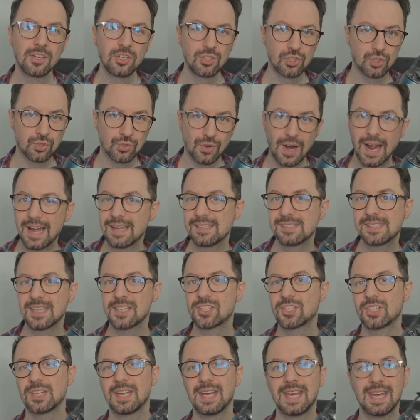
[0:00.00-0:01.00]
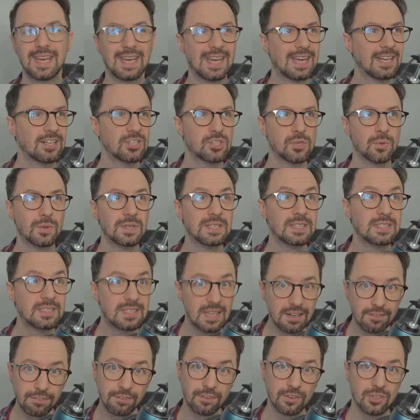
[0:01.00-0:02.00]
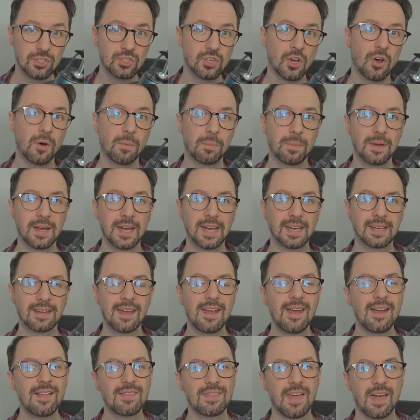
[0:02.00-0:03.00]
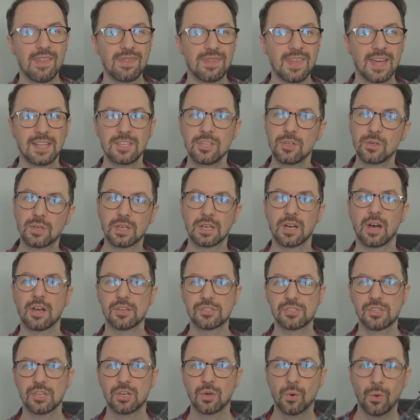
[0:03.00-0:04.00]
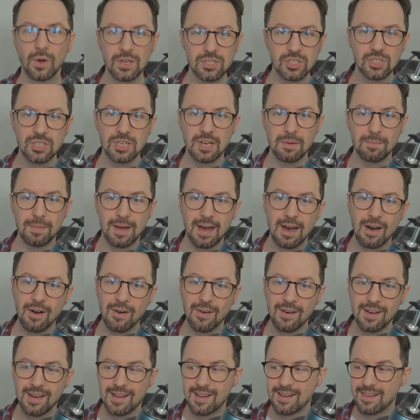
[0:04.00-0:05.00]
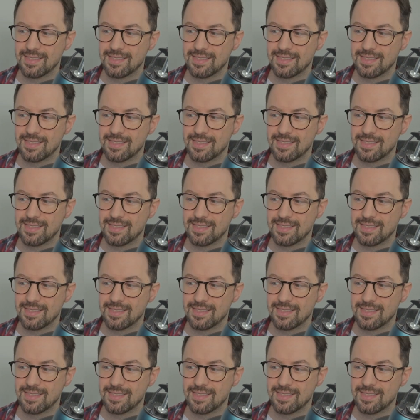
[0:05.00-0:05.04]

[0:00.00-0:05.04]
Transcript: transition it into a different topic that then you can ask the question about.